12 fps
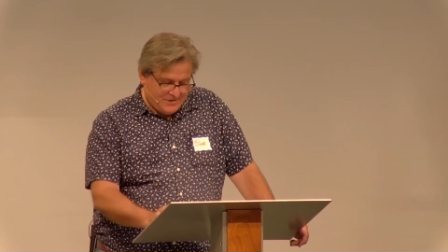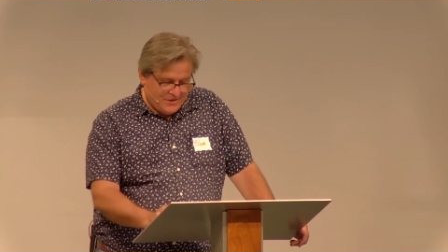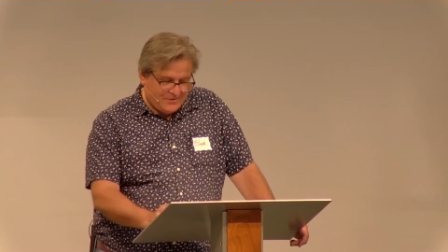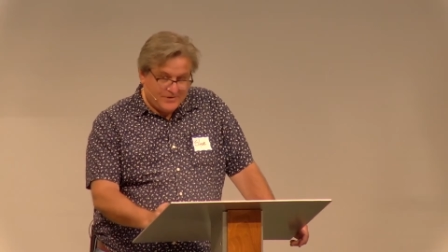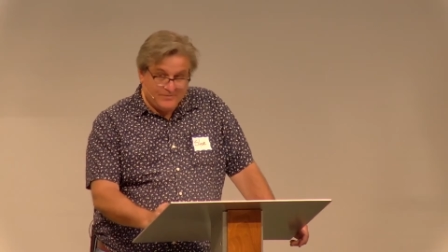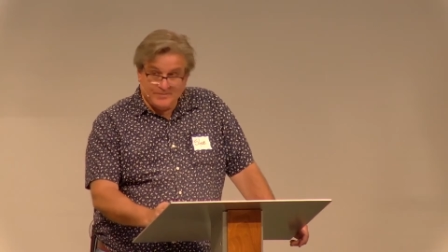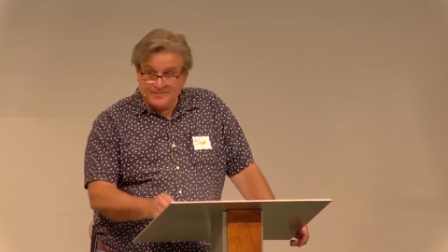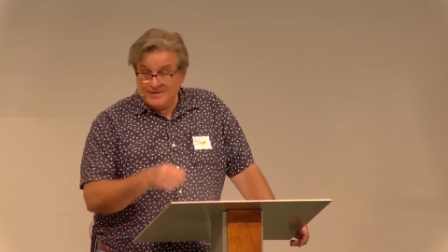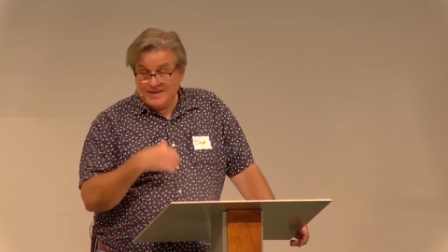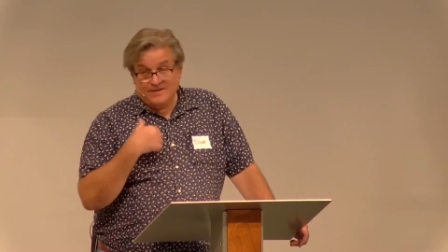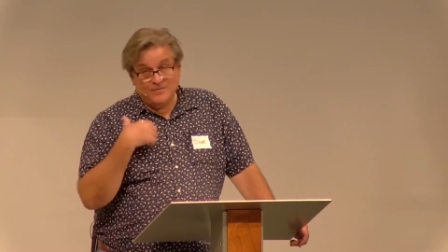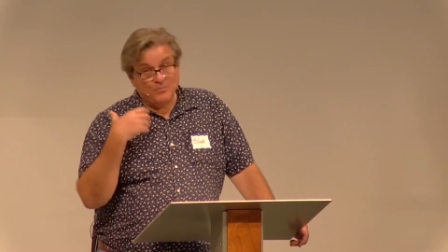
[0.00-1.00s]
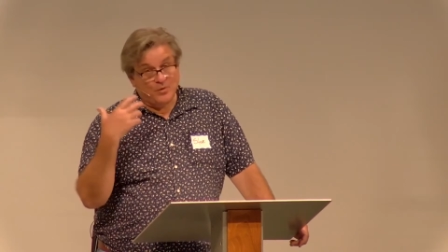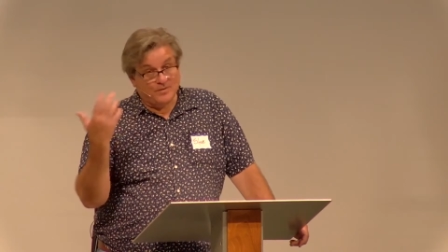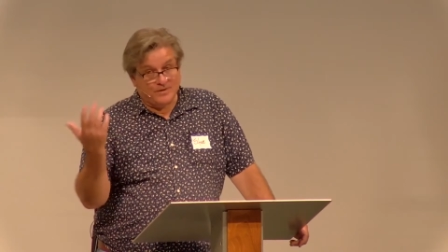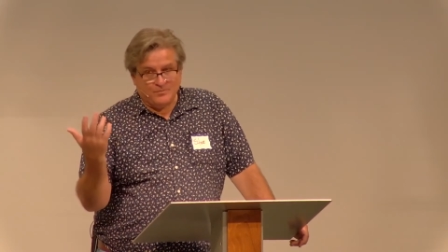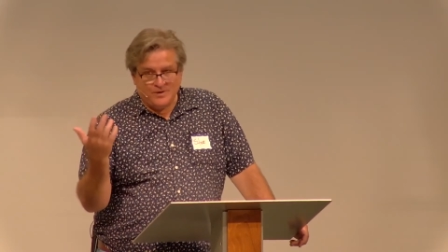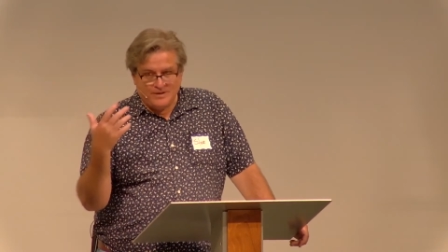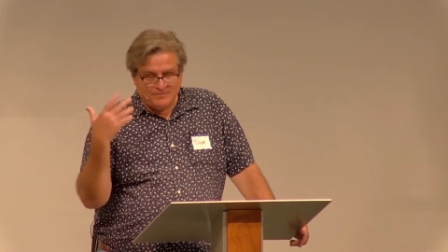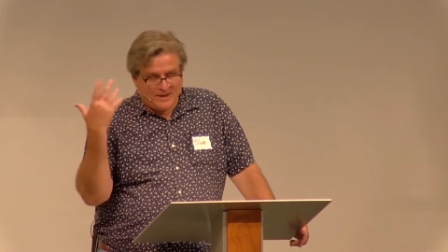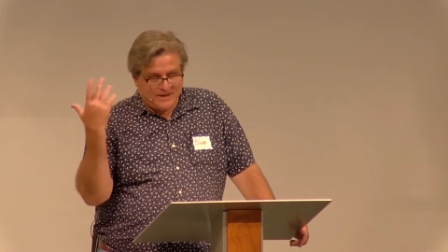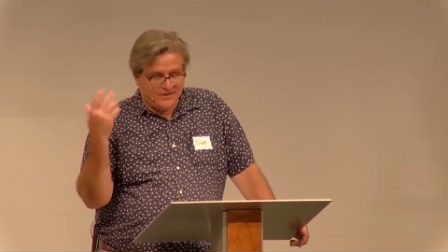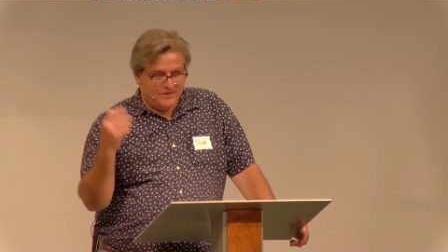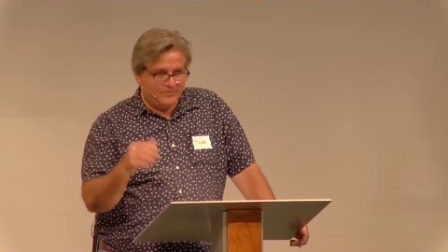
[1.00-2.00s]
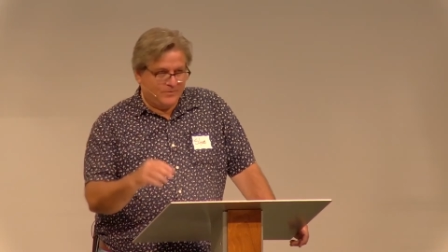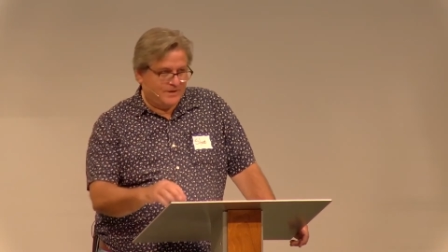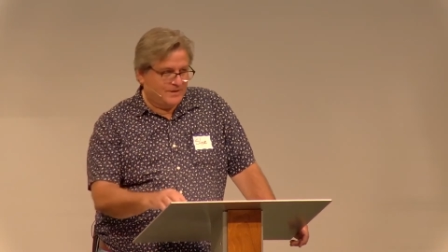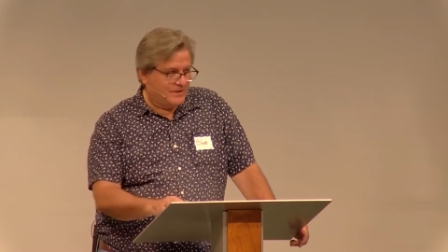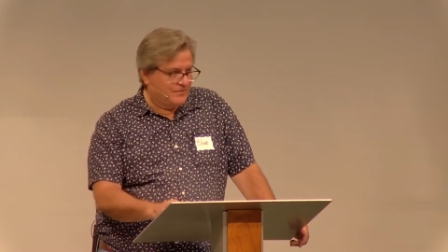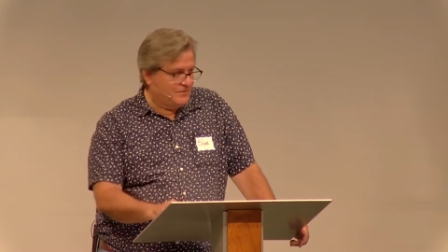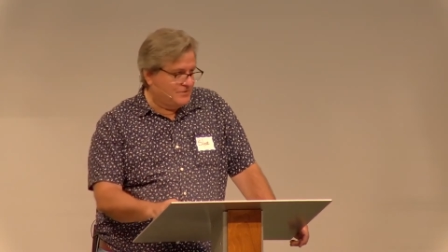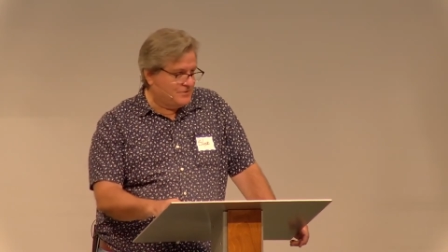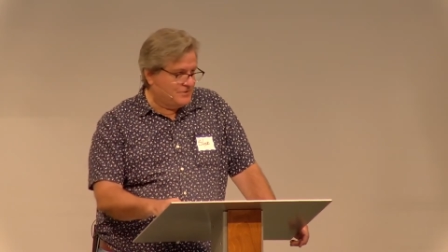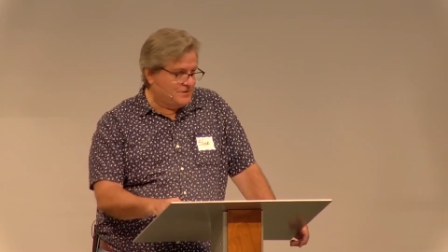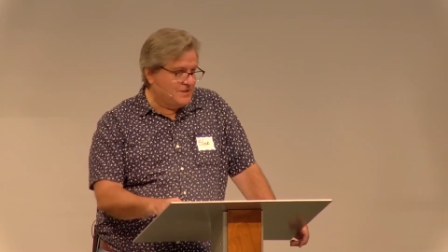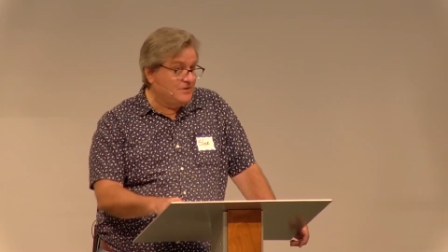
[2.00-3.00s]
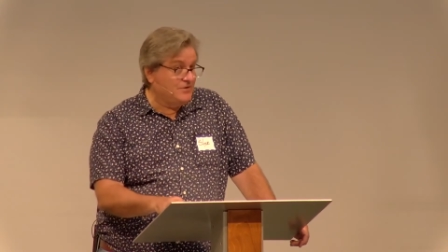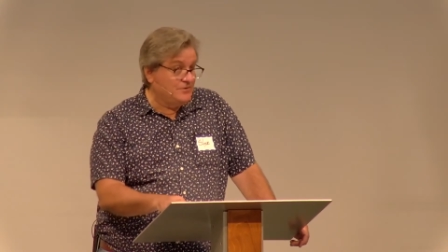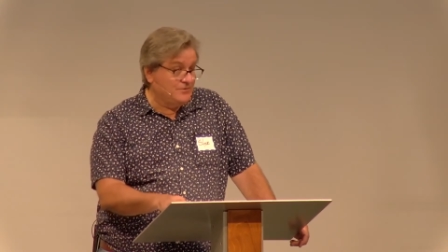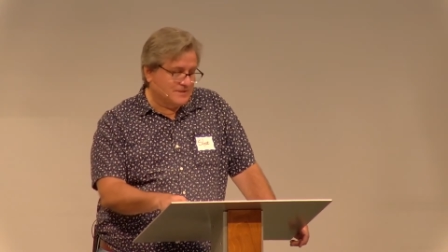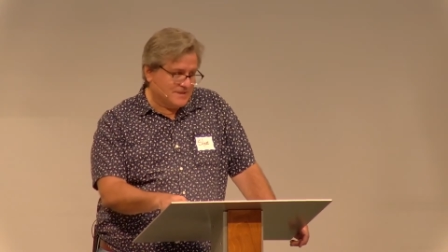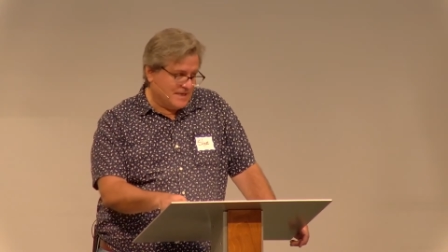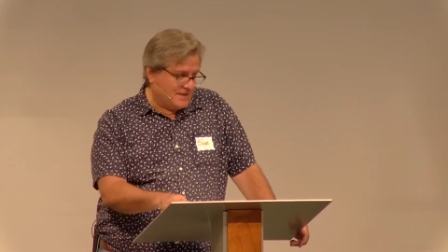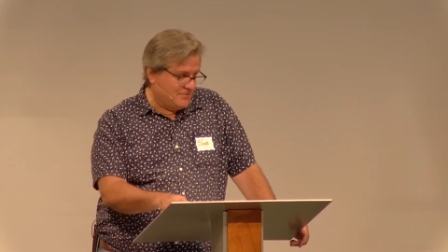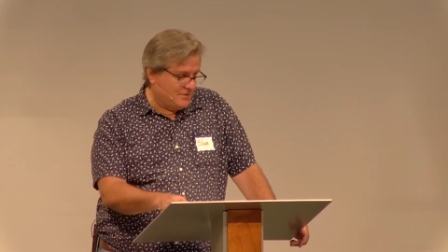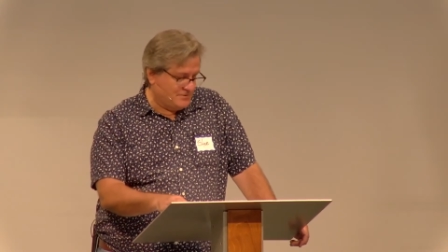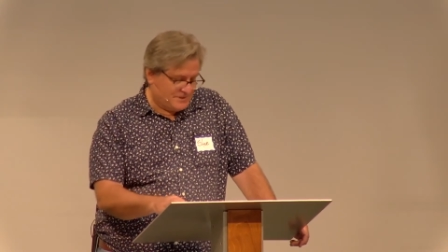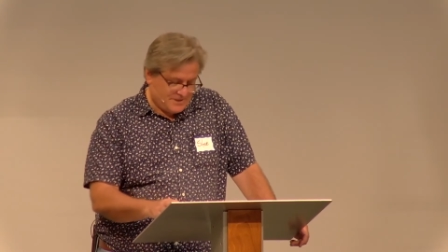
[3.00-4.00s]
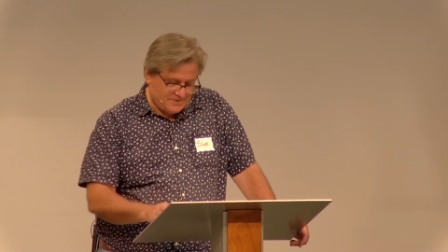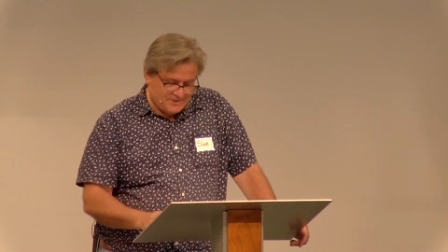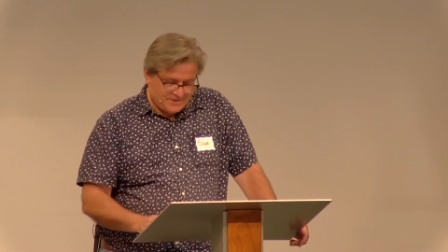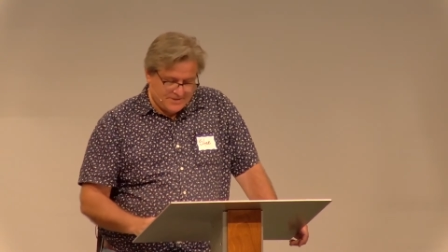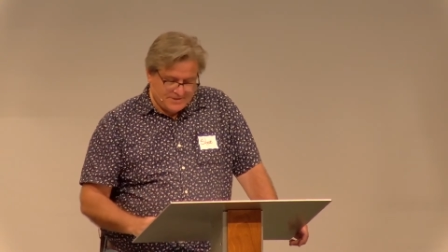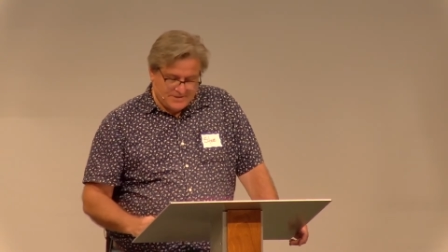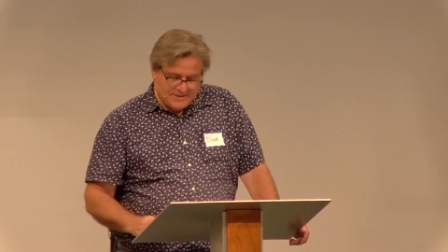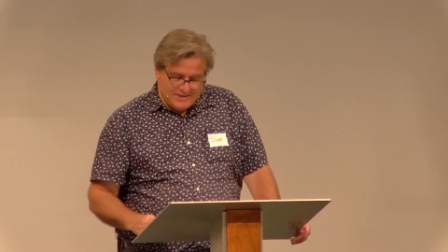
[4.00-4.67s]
Knowing even more than we might know what our future is, He knew exactly what was coming.